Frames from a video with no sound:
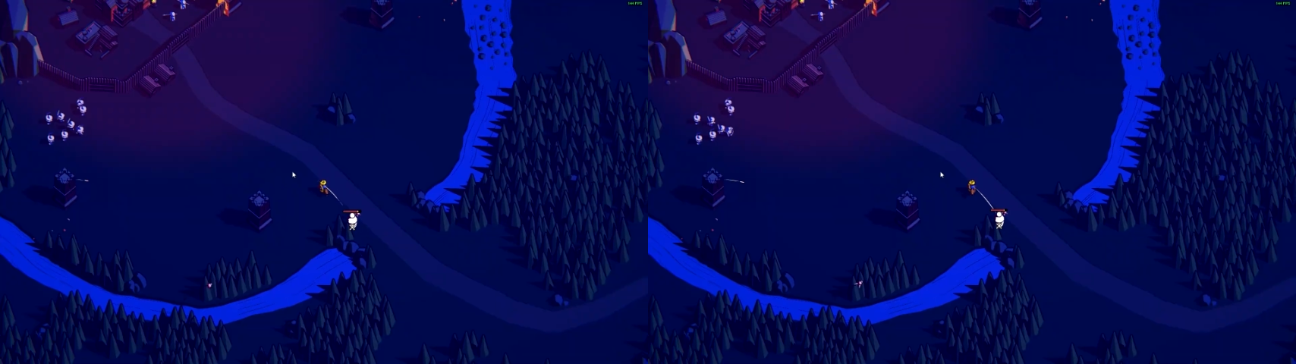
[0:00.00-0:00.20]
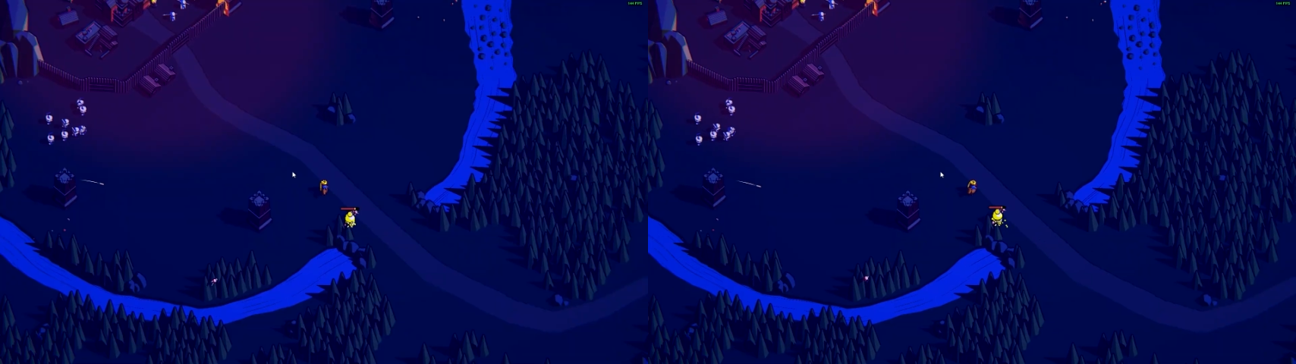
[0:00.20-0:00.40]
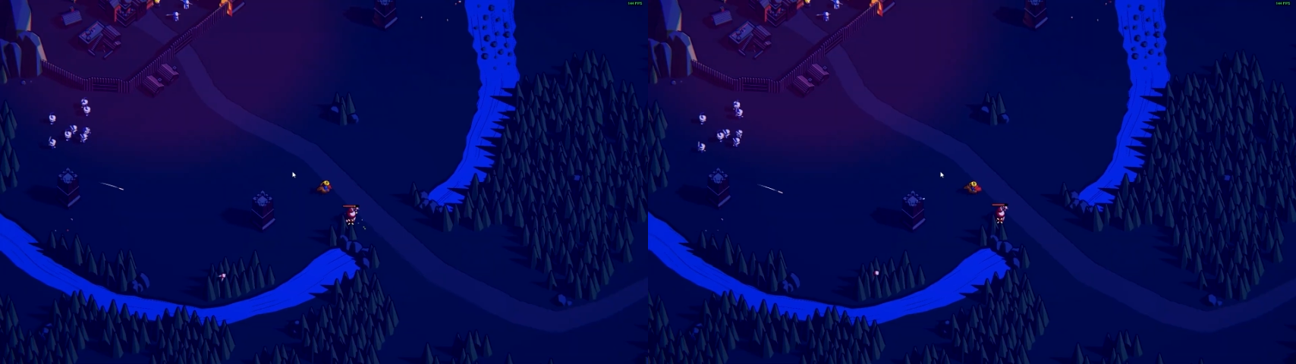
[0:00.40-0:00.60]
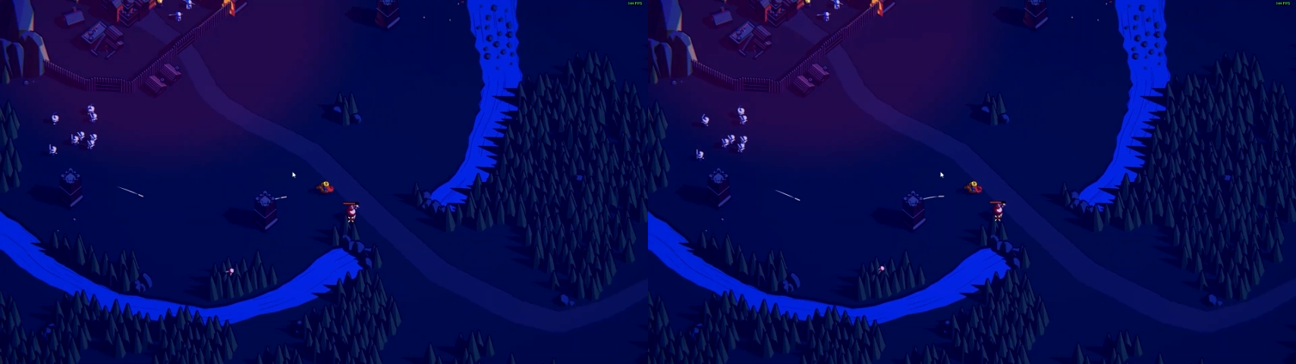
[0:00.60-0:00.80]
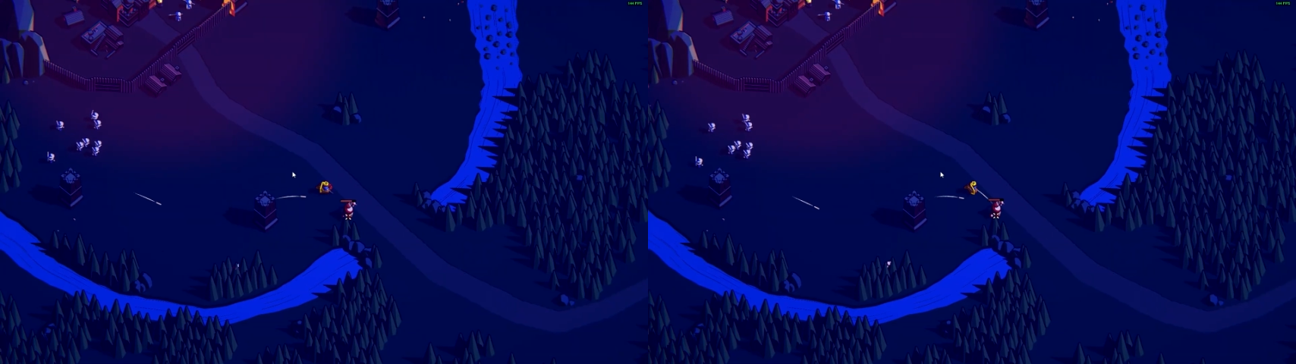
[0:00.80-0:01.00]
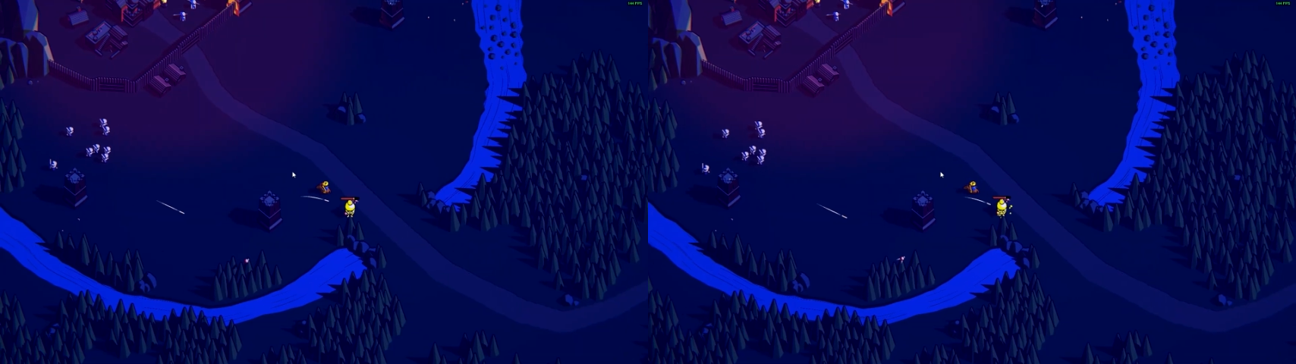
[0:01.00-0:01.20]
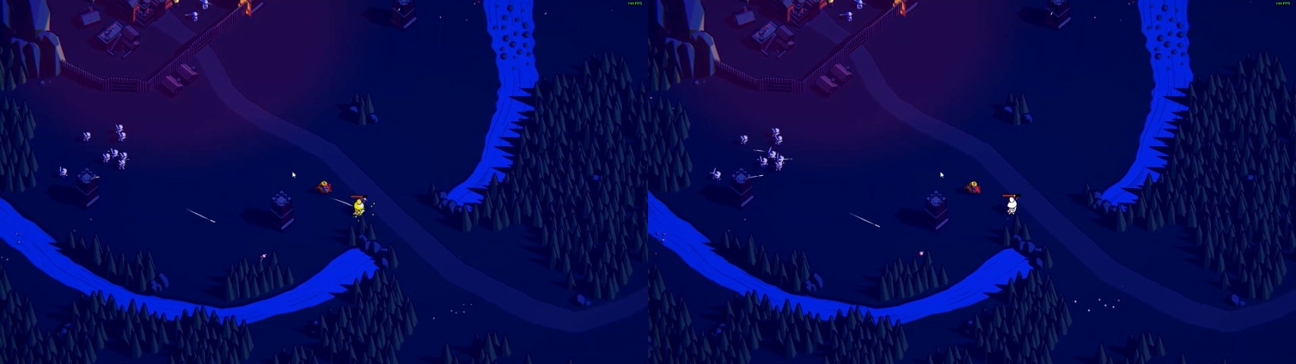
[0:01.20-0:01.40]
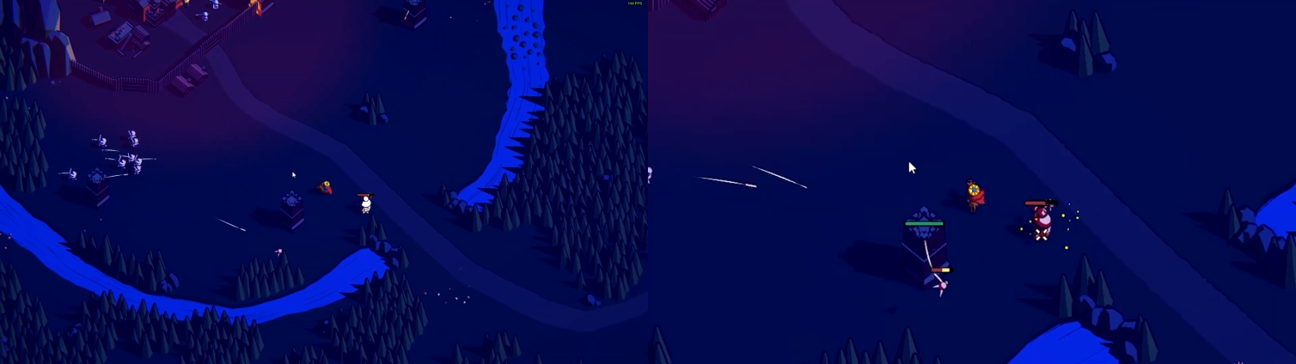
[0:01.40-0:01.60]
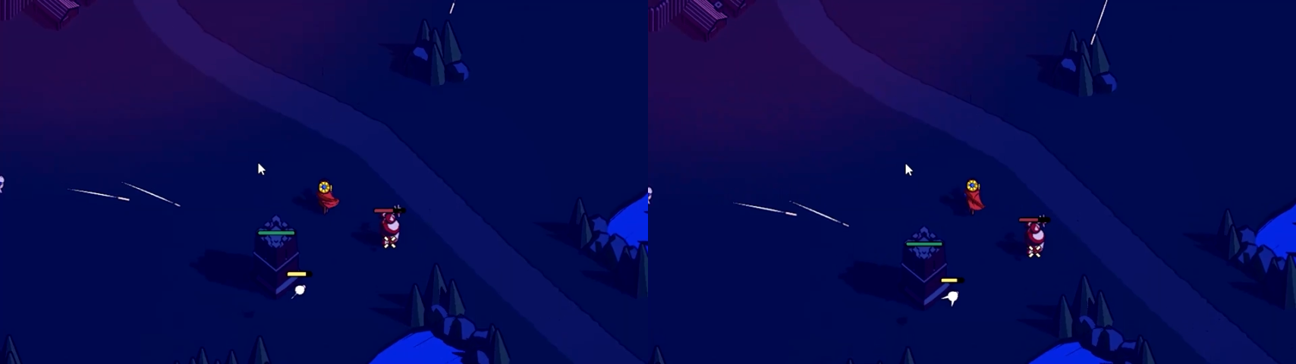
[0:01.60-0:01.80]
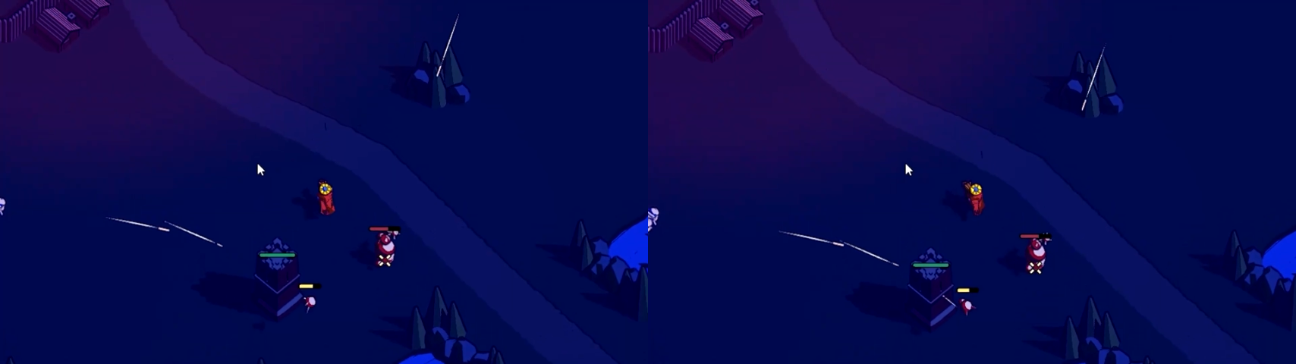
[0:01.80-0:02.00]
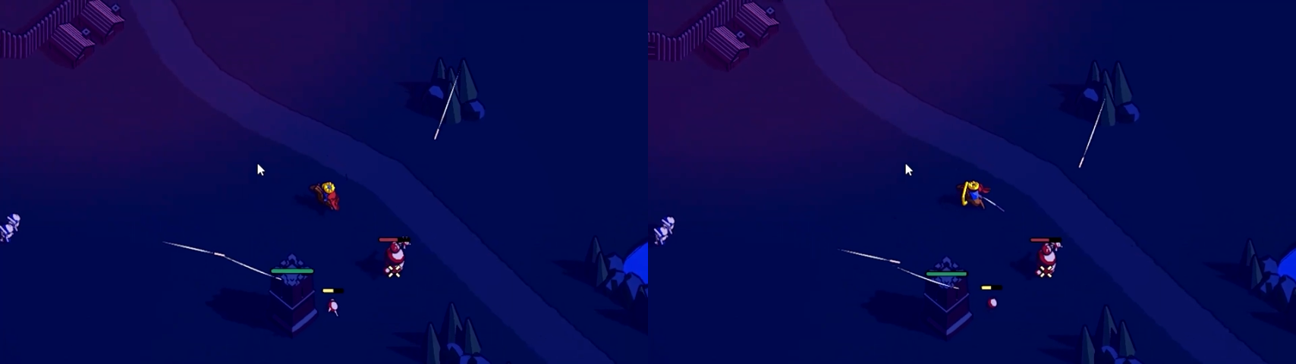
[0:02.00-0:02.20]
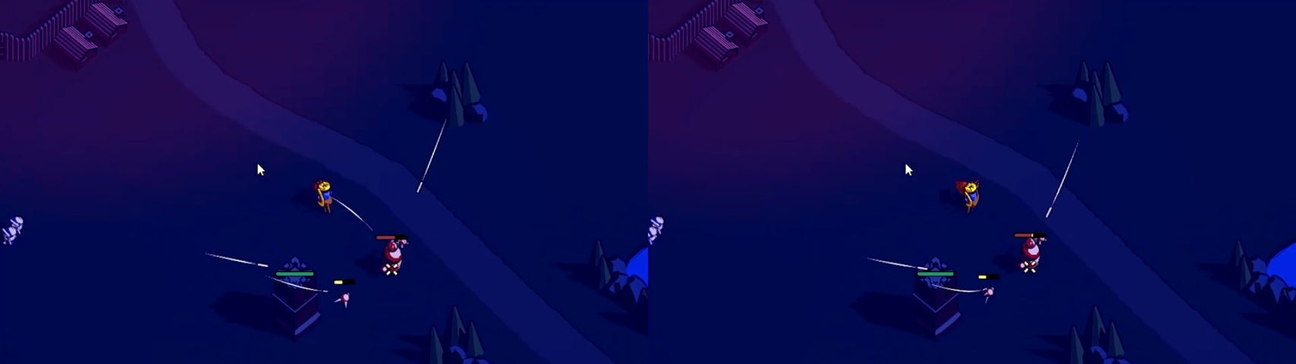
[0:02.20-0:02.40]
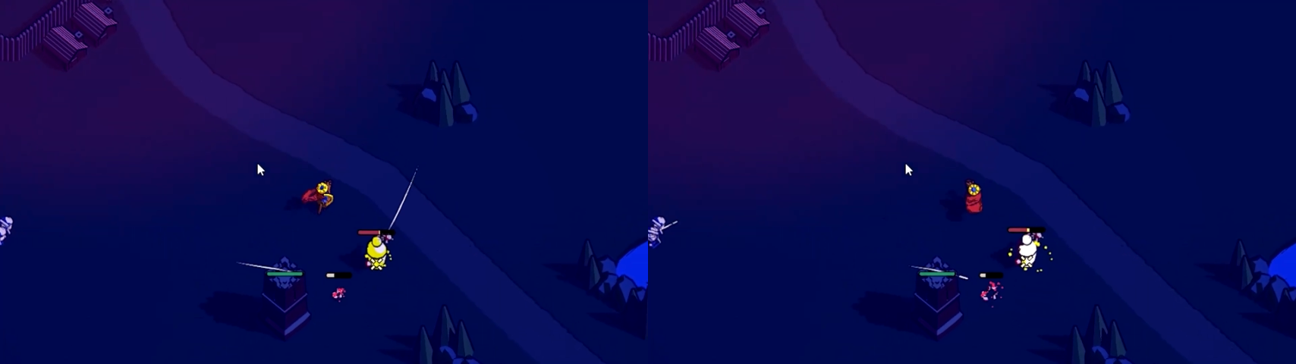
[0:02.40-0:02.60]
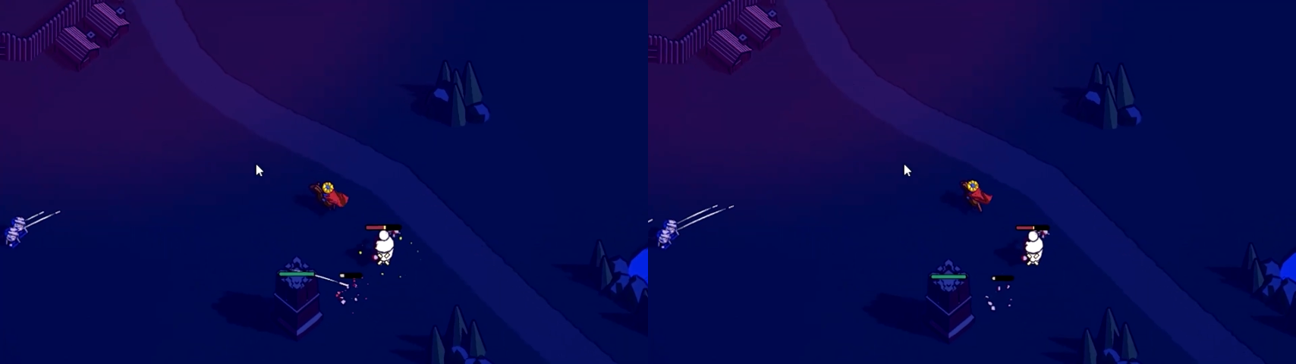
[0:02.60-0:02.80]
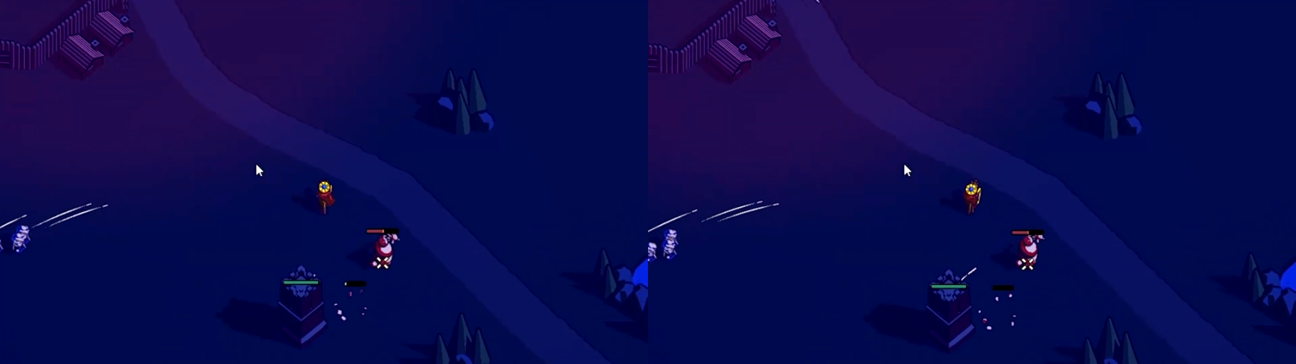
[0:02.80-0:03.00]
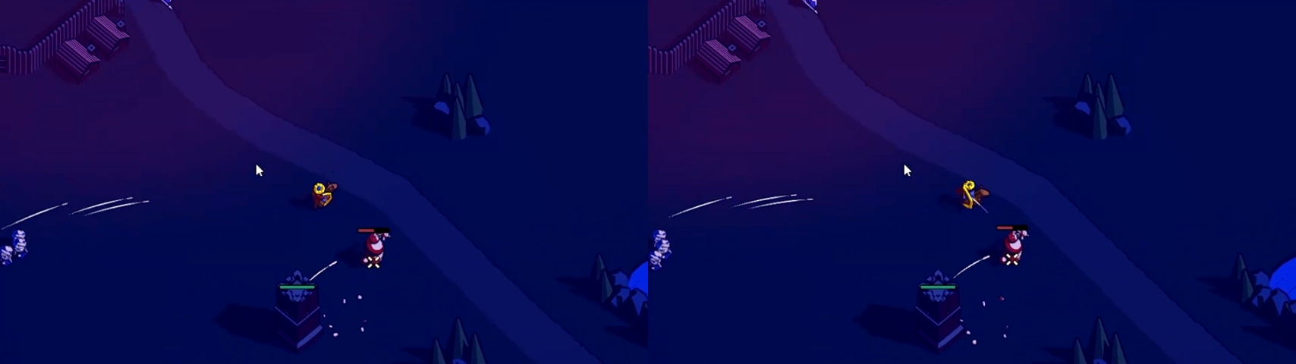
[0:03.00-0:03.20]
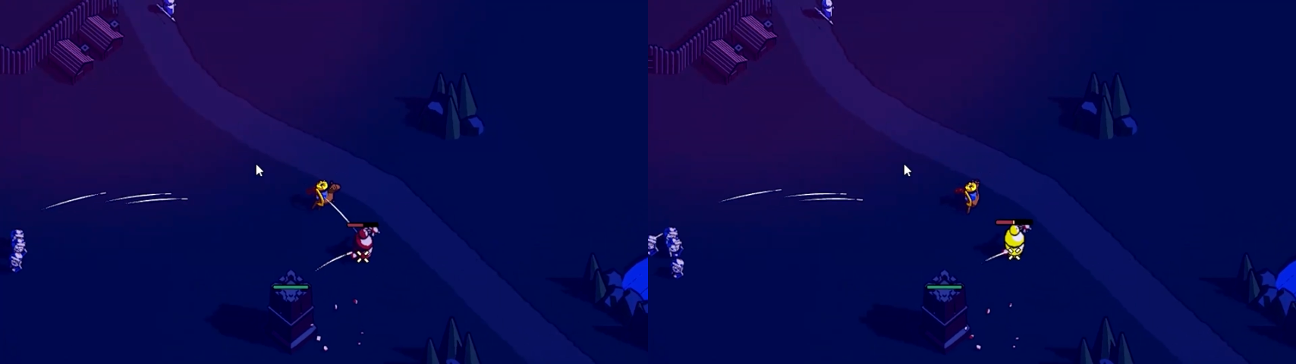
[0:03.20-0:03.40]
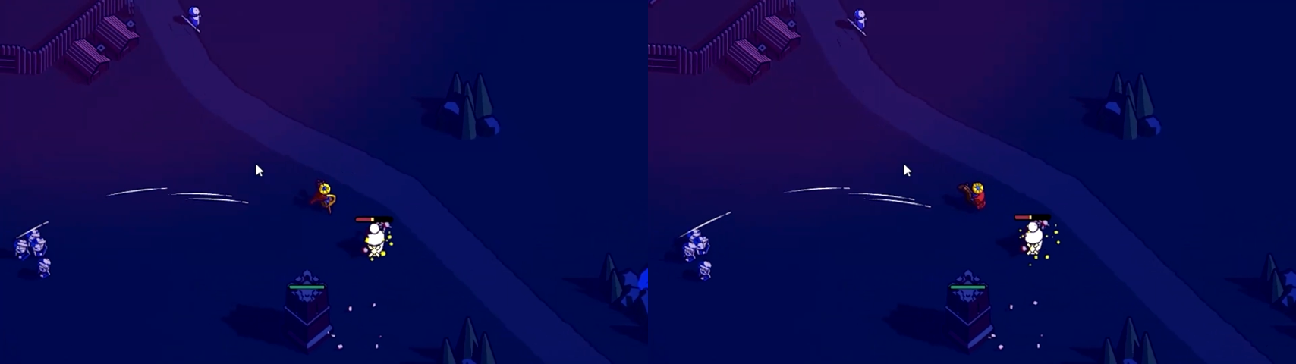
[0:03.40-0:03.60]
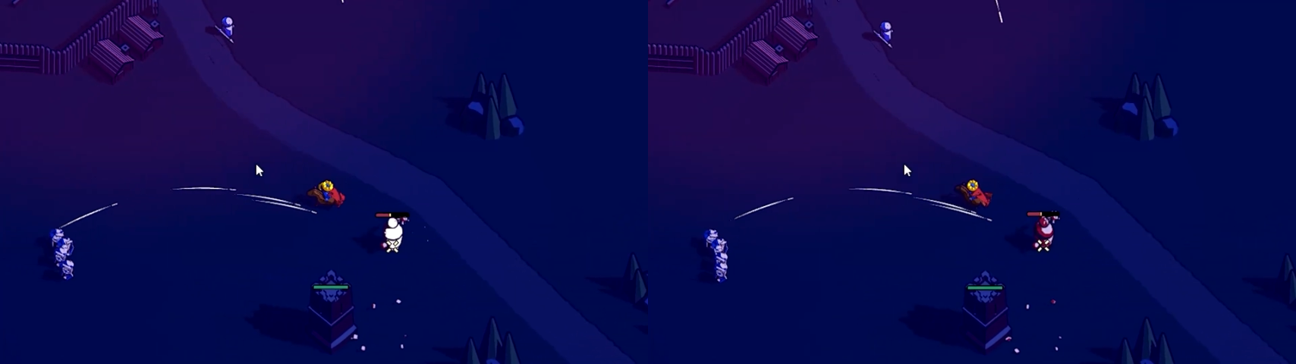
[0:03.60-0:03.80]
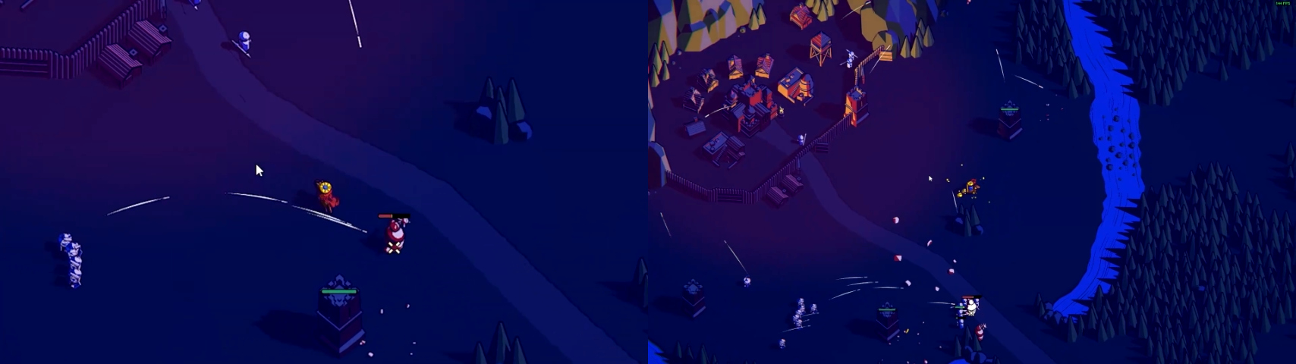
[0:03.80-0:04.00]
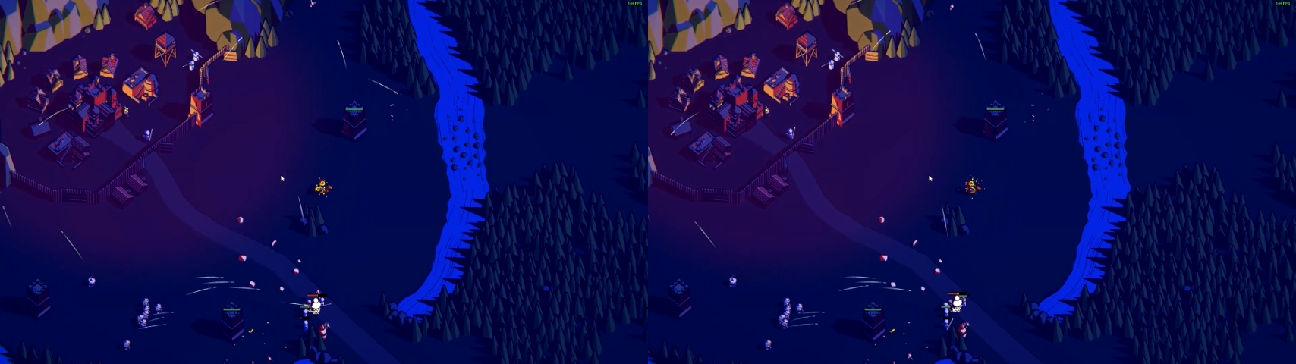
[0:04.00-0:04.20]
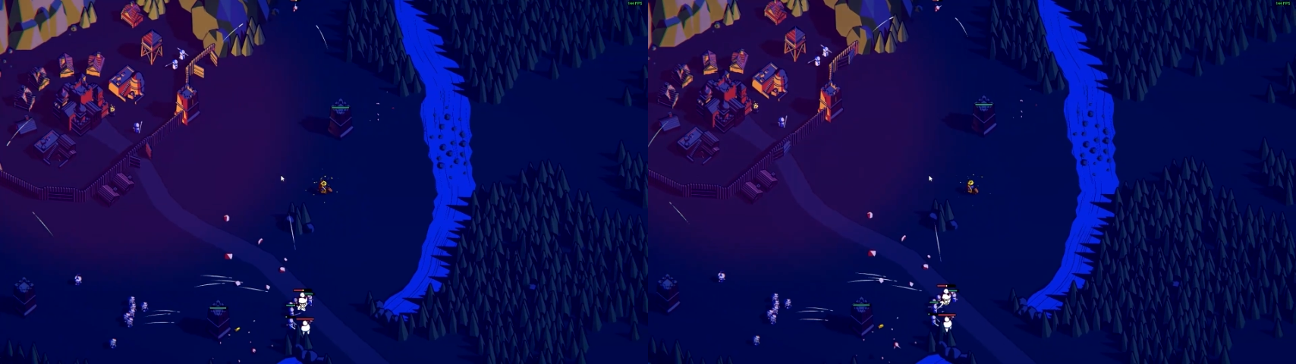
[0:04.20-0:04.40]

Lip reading: (no speaker visible)